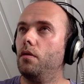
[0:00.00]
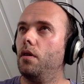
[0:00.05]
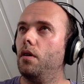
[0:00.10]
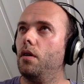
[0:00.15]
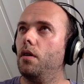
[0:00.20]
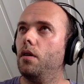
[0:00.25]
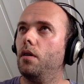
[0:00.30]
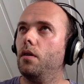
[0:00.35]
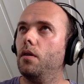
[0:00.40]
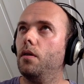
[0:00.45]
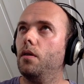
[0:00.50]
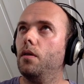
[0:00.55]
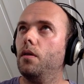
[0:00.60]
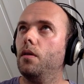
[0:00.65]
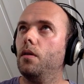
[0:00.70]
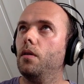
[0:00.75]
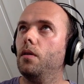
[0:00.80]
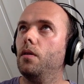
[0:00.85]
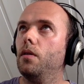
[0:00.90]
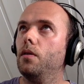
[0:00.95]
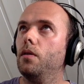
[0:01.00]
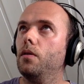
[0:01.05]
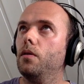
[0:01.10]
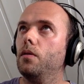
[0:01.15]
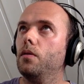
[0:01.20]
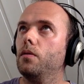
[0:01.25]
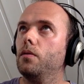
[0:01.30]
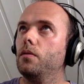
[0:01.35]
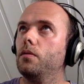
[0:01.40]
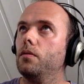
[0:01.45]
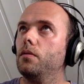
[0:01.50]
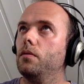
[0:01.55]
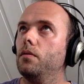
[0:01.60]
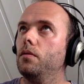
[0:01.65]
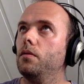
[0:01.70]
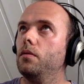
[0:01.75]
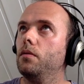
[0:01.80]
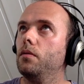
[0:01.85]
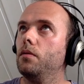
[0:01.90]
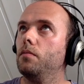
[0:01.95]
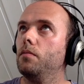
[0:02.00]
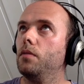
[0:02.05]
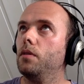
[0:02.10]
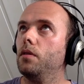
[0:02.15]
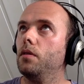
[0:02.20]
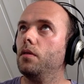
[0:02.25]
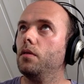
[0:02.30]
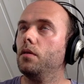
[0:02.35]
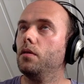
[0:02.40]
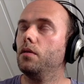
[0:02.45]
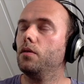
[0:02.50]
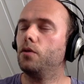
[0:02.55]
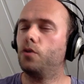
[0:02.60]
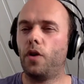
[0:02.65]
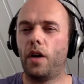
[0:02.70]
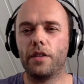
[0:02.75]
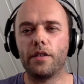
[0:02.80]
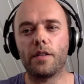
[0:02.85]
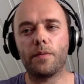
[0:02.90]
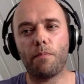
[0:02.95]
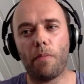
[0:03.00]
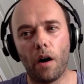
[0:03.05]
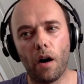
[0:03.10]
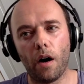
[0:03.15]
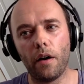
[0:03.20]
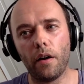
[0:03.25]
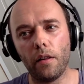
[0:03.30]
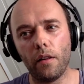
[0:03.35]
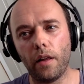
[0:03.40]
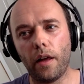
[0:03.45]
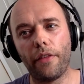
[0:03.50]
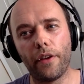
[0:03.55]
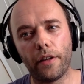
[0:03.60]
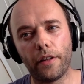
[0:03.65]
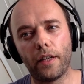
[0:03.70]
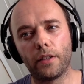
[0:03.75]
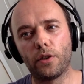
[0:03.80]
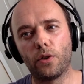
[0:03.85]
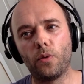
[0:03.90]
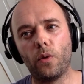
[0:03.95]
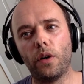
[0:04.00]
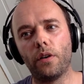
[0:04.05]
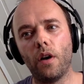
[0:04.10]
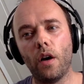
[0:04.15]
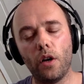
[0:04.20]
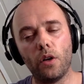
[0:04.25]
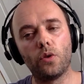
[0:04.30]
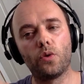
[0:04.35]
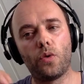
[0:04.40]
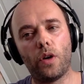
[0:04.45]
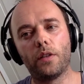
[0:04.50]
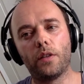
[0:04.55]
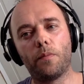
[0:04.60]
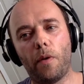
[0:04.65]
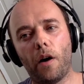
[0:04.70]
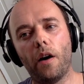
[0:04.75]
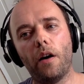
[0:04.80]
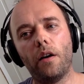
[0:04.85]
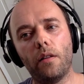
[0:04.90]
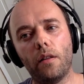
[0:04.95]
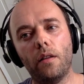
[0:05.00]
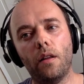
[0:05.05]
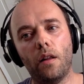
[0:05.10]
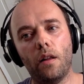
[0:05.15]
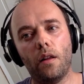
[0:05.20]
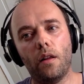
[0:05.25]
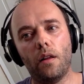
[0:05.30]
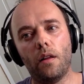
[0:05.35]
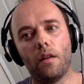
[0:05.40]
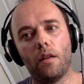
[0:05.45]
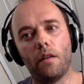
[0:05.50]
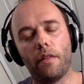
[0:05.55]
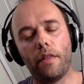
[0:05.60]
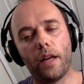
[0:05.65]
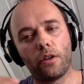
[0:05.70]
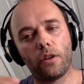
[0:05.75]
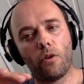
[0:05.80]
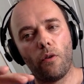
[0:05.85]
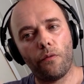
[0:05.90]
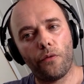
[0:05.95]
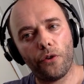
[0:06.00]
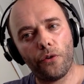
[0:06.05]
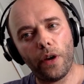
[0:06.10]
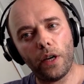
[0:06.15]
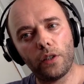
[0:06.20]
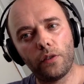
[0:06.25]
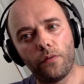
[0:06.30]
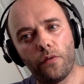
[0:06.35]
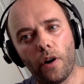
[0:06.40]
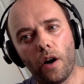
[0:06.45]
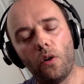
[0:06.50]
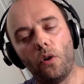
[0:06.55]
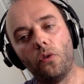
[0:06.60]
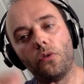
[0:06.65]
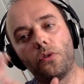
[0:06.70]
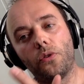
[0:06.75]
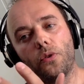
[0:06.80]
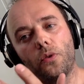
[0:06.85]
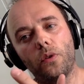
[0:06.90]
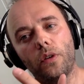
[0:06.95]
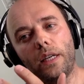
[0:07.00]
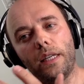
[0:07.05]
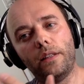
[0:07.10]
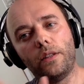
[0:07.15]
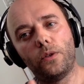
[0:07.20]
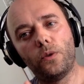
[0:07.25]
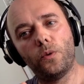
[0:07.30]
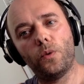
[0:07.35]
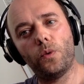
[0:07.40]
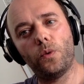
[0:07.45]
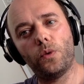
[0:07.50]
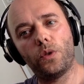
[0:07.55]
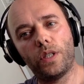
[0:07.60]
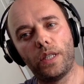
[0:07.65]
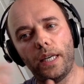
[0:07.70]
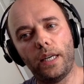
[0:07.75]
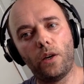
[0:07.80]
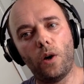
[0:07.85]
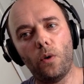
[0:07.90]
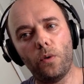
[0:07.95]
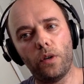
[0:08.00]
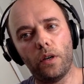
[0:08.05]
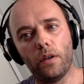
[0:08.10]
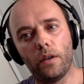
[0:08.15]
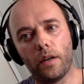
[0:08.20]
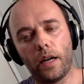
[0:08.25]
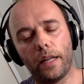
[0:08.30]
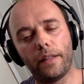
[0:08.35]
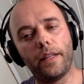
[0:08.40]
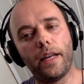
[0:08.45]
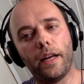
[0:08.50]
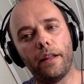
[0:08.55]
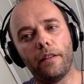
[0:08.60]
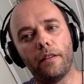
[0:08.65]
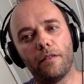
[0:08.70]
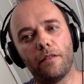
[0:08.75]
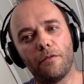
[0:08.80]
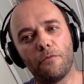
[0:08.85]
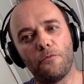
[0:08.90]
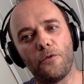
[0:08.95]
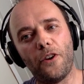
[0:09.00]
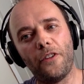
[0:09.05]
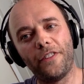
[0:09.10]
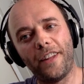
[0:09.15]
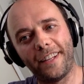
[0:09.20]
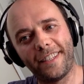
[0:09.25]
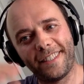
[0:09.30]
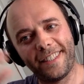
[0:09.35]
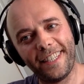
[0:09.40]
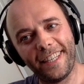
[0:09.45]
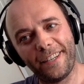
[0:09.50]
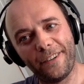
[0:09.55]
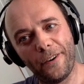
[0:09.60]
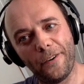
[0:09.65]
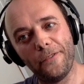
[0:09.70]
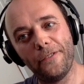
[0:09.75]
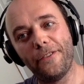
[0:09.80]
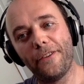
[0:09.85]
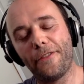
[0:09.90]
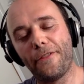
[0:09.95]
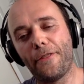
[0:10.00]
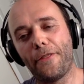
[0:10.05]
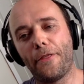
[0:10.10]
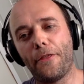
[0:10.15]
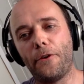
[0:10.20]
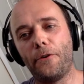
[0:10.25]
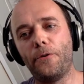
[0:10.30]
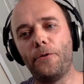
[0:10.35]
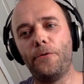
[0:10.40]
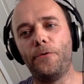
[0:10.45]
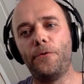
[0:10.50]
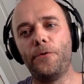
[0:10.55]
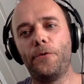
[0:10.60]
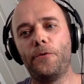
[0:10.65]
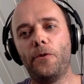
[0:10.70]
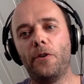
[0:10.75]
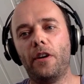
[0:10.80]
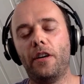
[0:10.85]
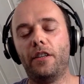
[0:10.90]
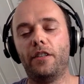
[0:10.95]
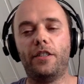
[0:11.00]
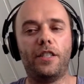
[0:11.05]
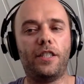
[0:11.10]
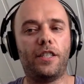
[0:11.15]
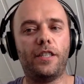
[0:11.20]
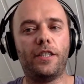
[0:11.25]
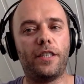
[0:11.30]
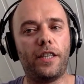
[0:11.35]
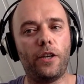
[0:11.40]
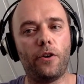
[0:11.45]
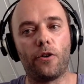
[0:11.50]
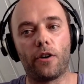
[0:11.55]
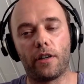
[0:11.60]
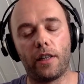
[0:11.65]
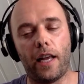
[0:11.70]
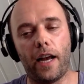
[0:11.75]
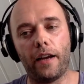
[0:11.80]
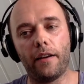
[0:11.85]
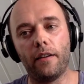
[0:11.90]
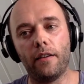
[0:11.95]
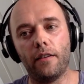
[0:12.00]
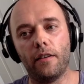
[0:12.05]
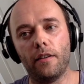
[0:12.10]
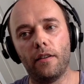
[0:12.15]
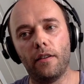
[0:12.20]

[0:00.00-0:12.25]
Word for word: uh, transpile. I think that's the word. Transpile that configuration file onto into C code and then run that C code through GCC or Clang